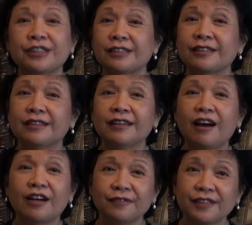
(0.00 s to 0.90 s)
is
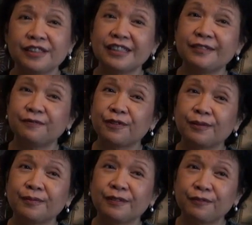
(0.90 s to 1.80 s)
harvested
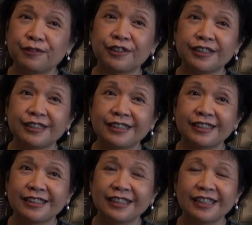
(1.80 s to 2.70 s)
from the forest.
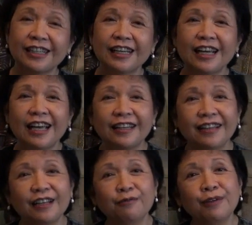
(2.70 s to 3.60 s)
And
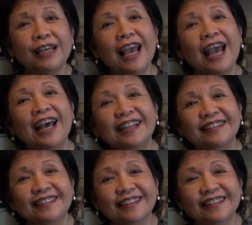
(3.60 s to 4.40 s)
then we had